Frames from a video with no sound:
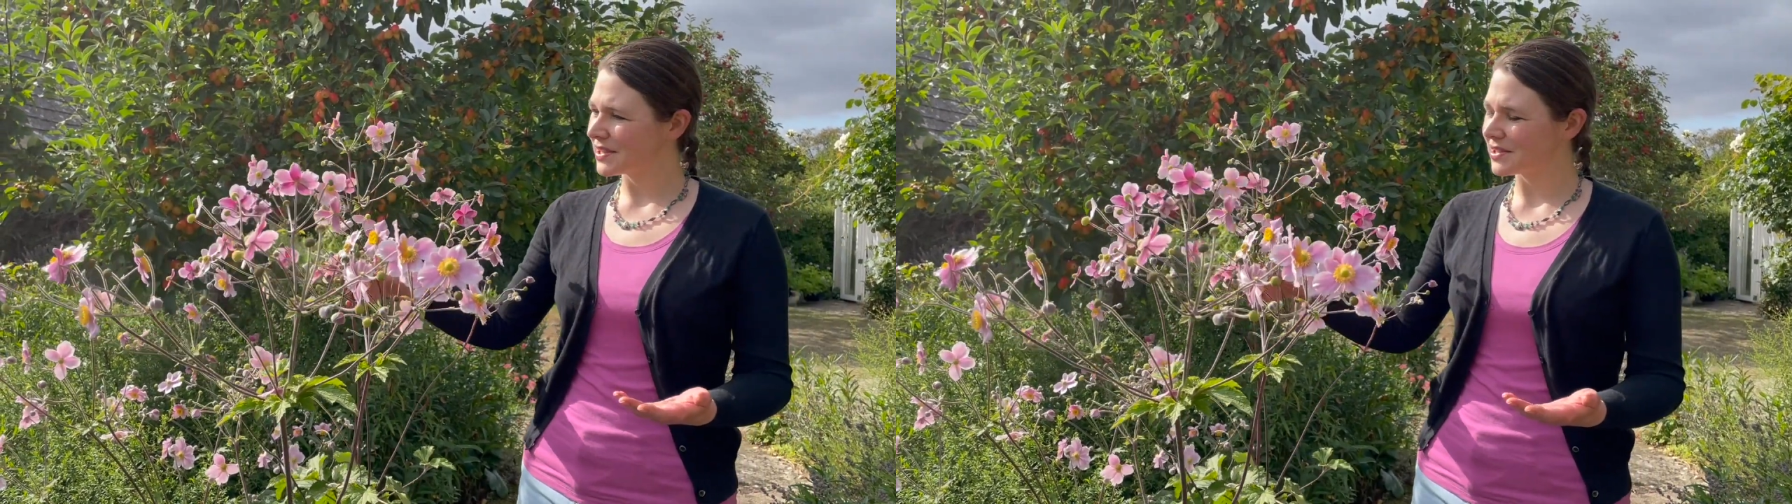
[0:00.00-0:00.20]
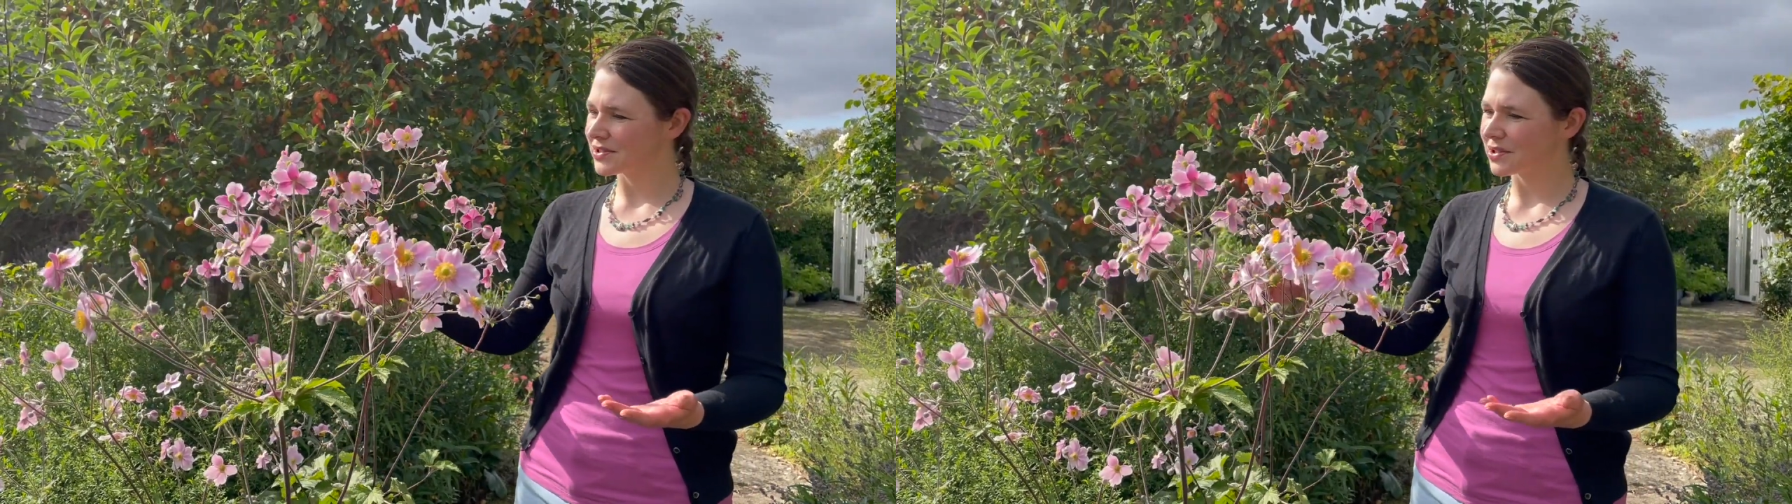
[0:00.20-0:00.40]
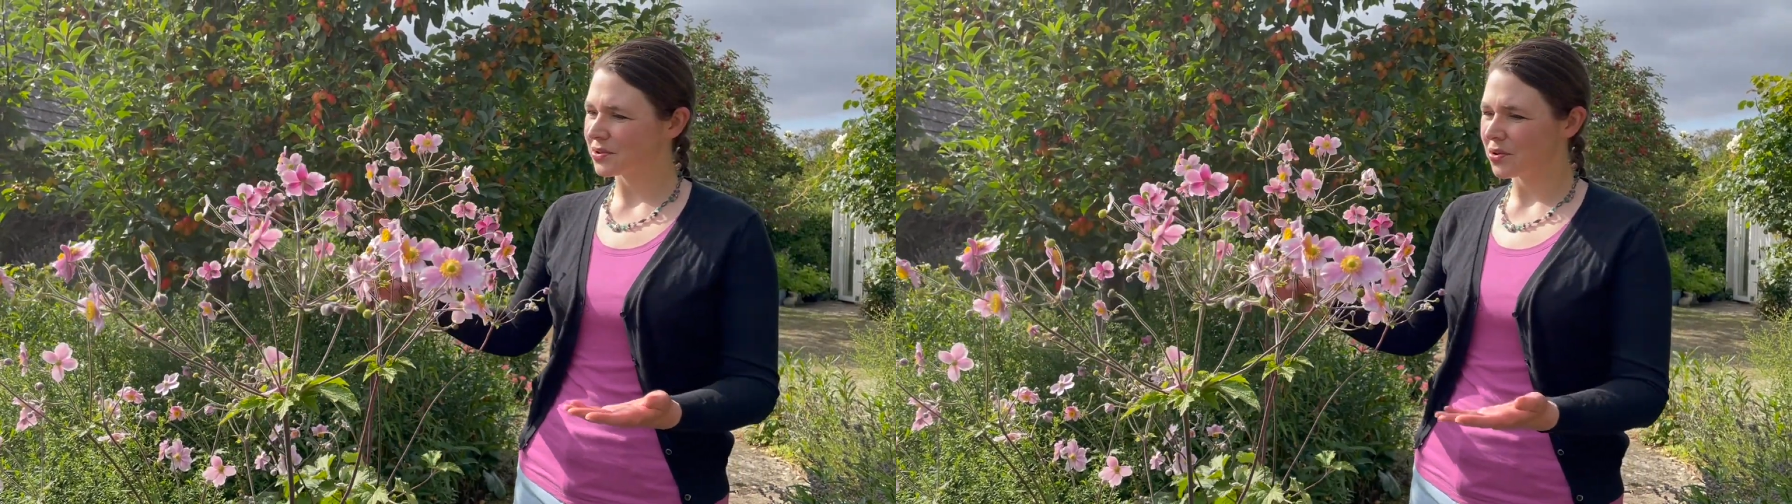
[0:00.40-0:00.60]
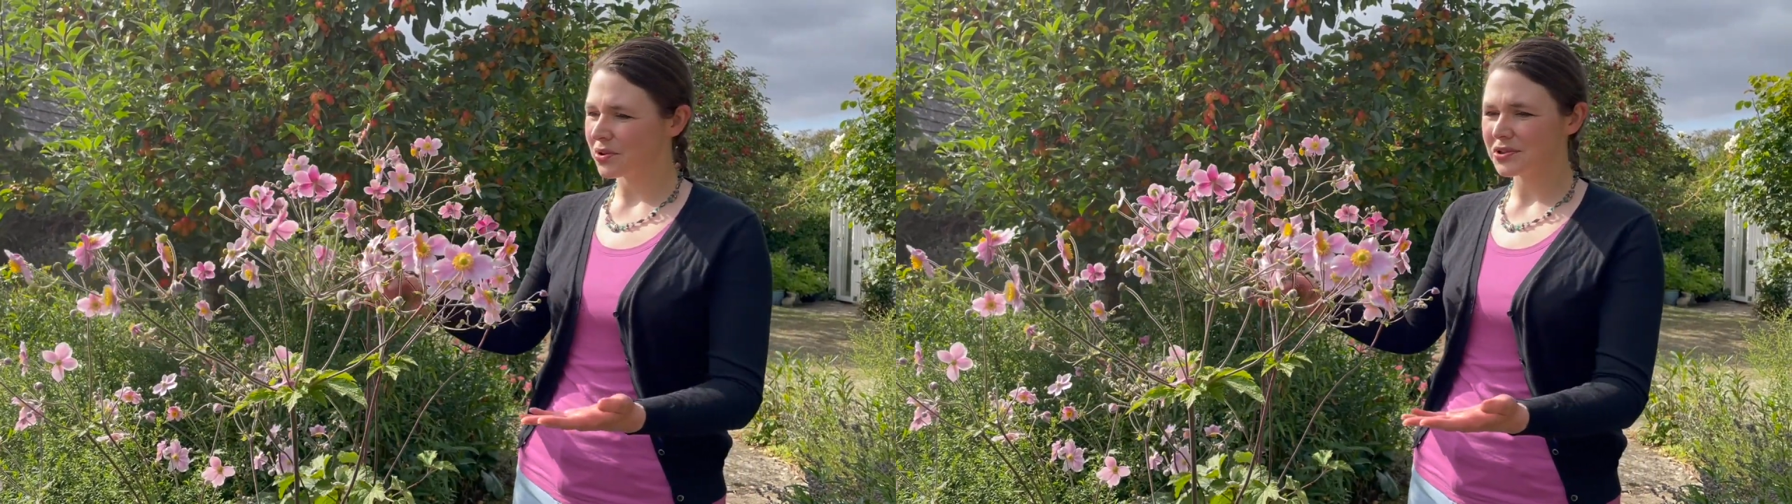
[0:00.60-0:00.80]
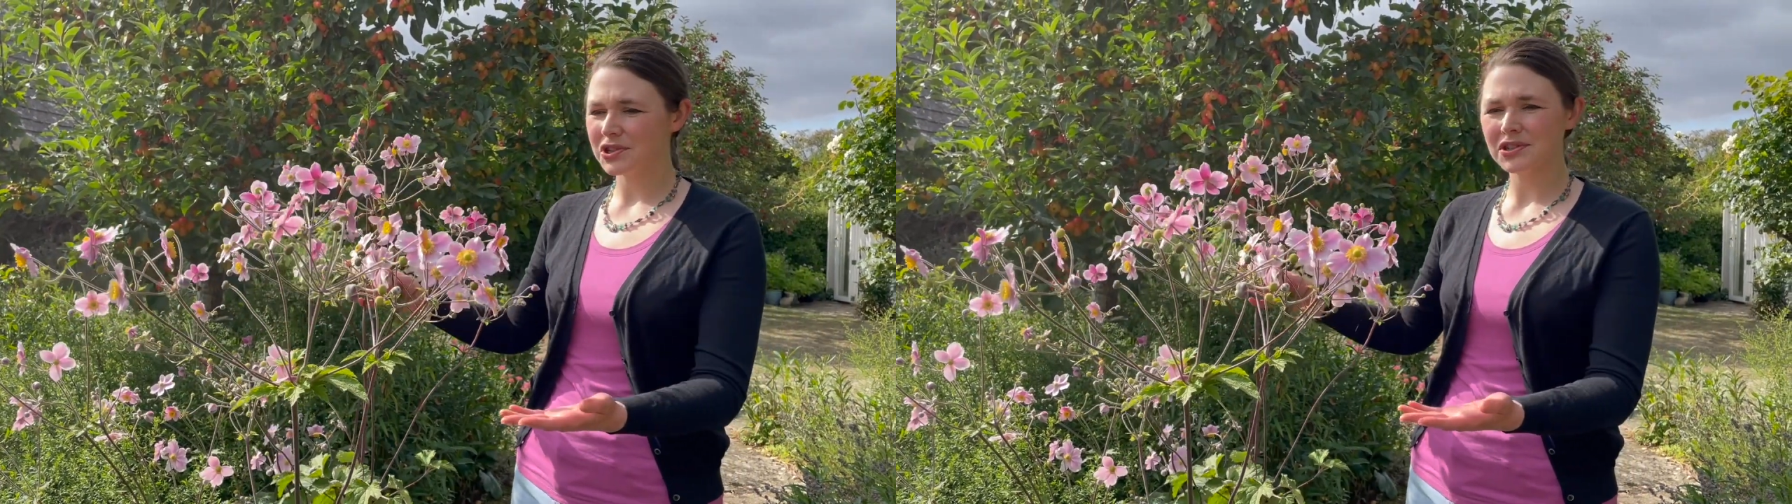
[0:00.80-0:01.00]
is the
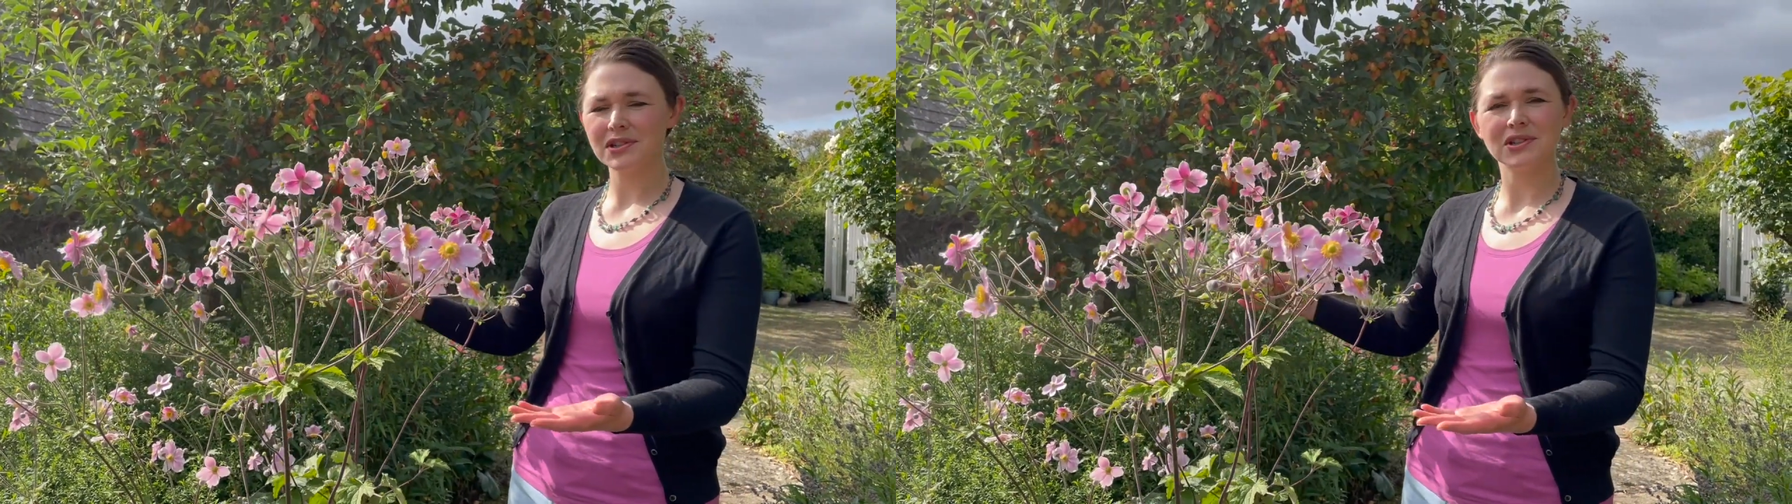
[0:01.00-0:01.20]
gorgeous